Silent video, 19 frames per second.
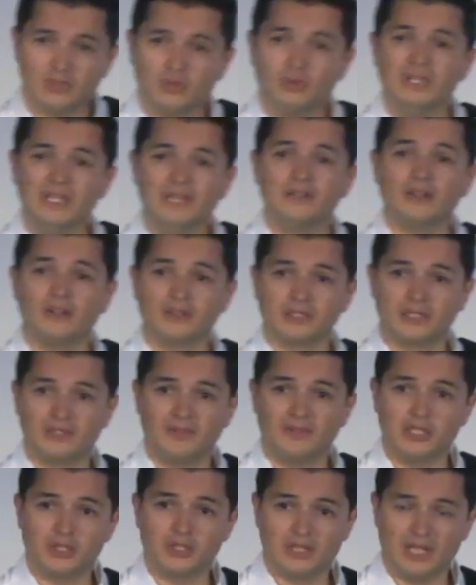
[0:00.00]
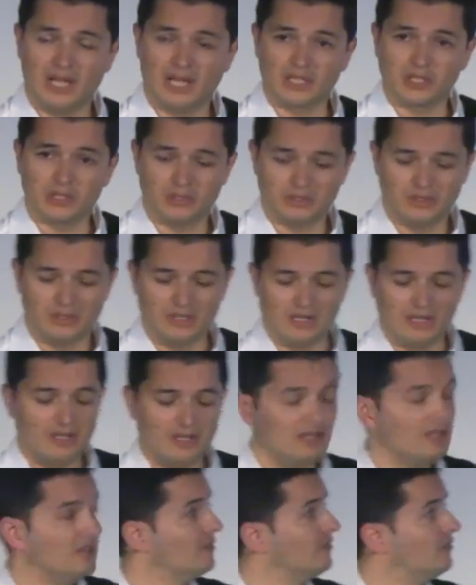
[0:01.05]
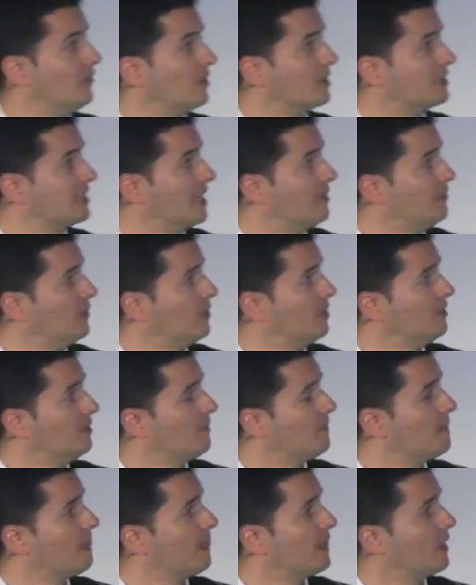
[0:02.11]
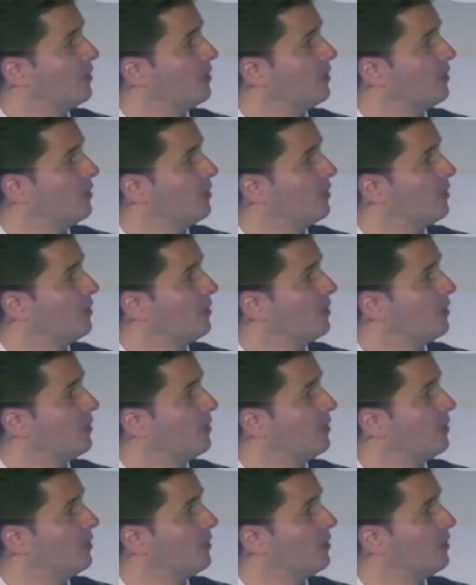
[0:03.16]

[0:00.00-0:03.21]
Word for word: to lead conservation action. For example,